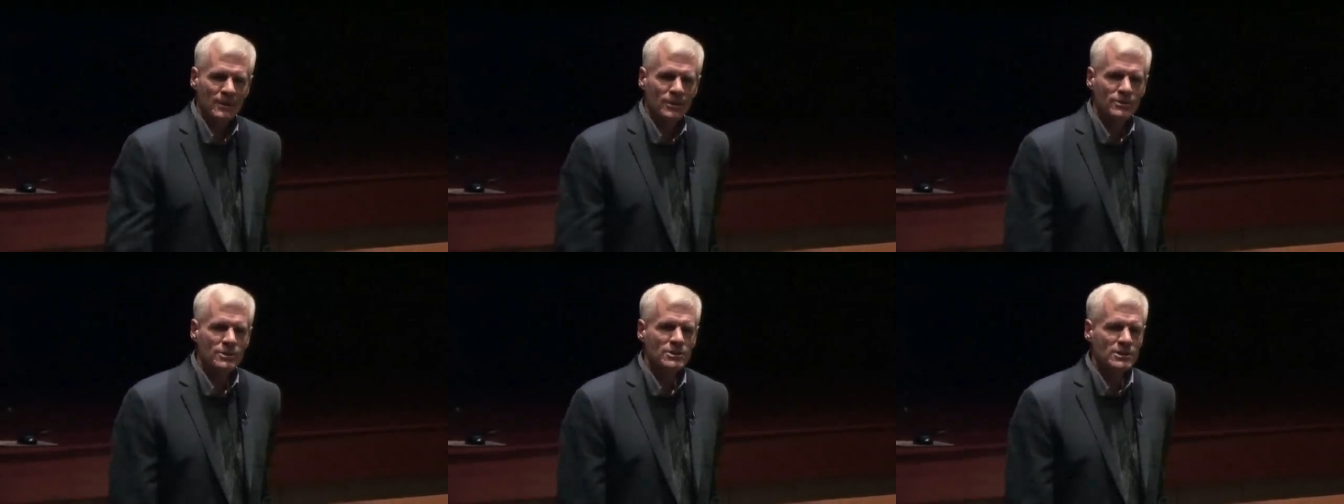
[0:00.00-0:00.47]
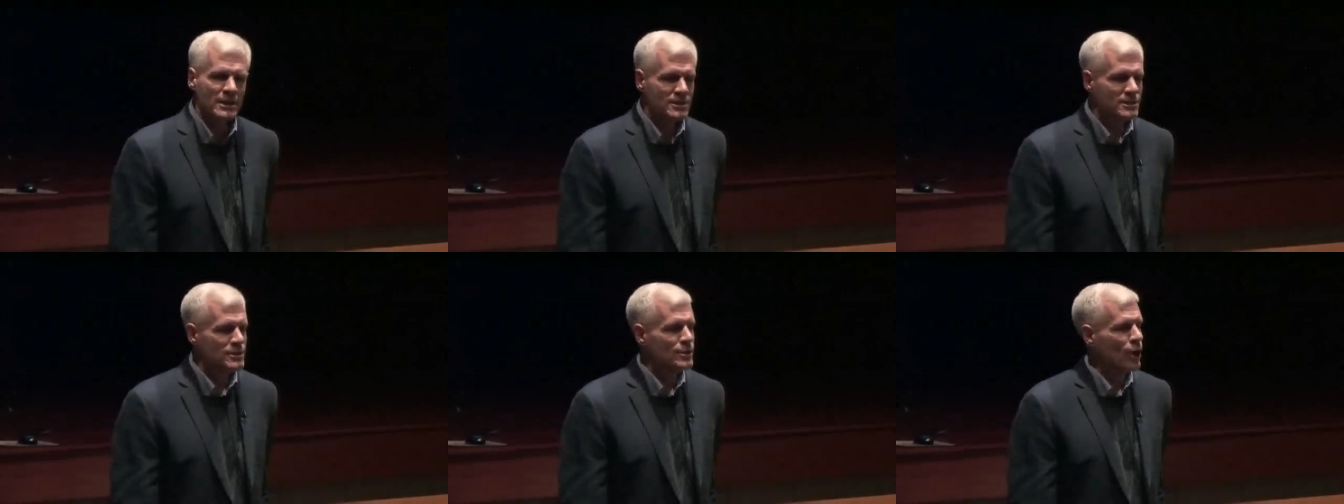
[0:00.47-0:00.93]
You teach
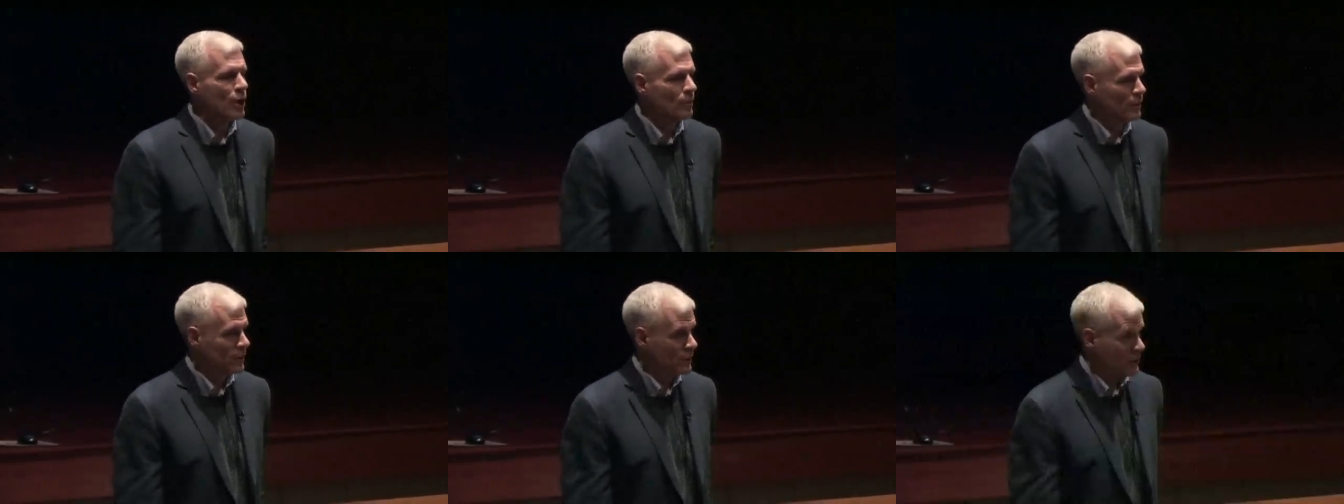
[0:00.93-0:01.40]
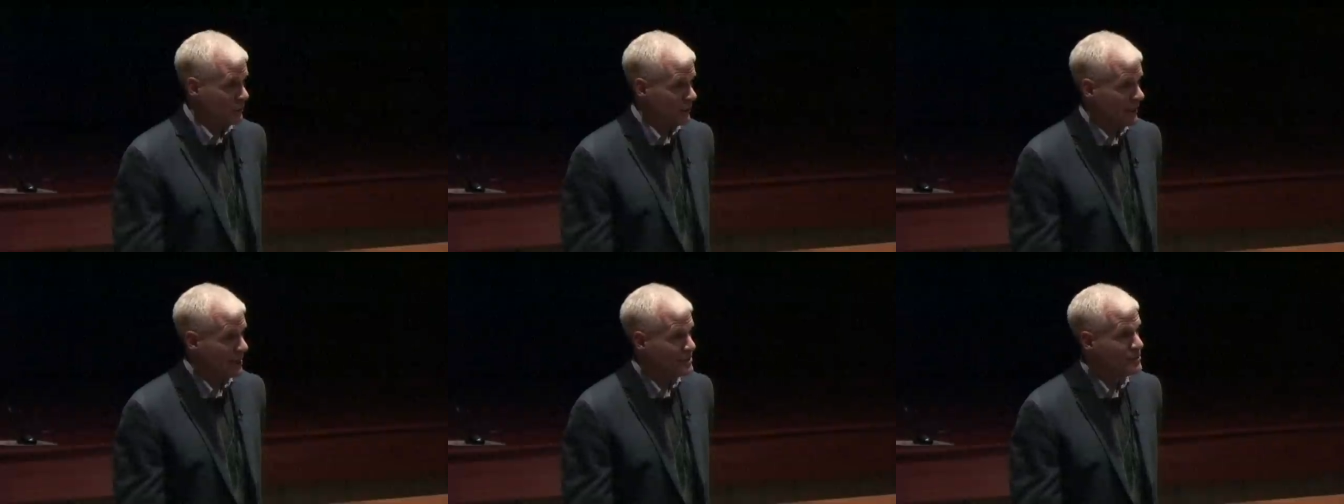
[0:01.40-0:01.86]
kids to do homework when they
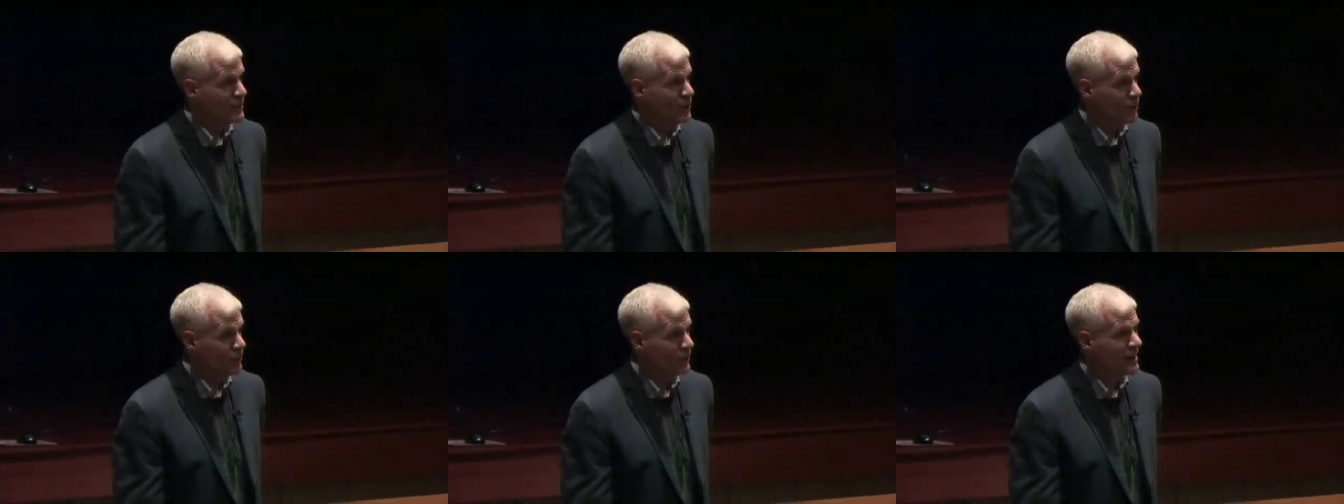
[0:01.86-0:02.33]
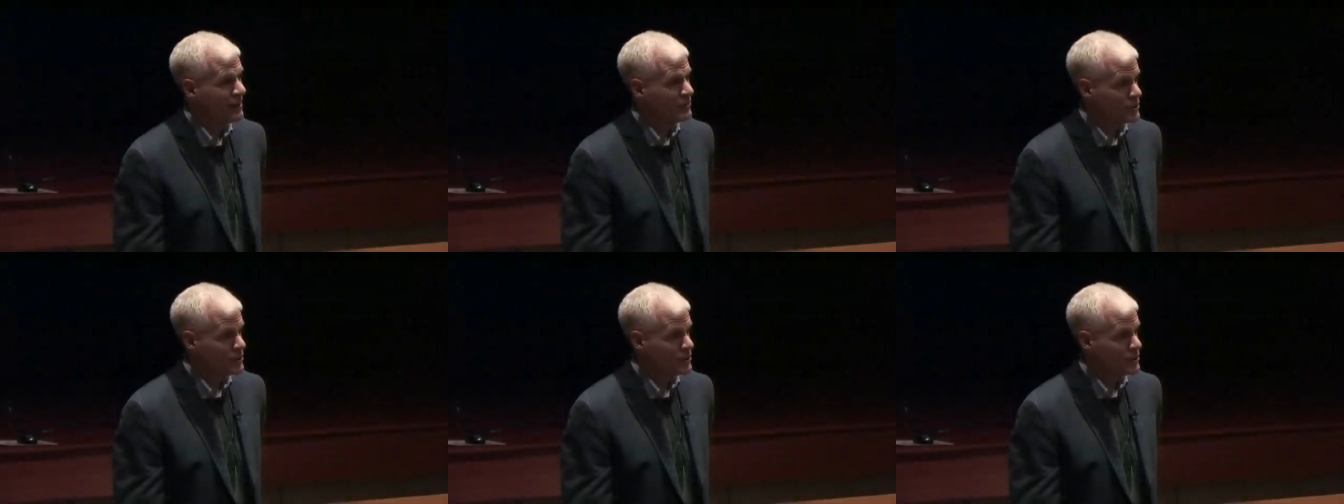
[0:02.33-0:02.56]
realize doing homework after